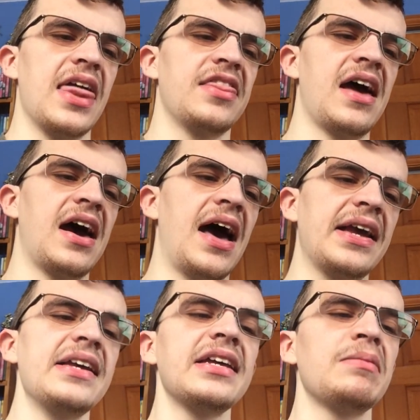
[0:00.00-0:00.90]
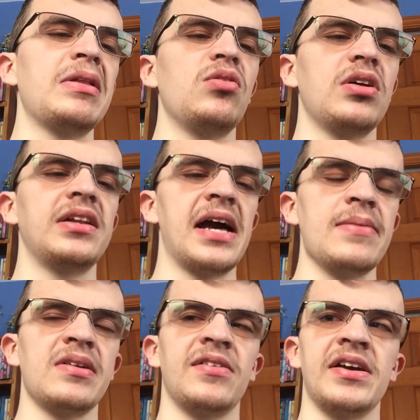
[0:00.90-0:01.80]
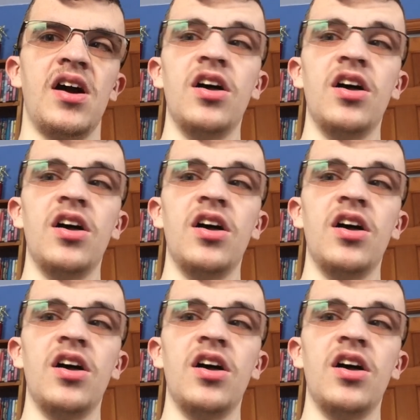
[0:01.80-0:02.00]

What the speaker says: that I can get my local library,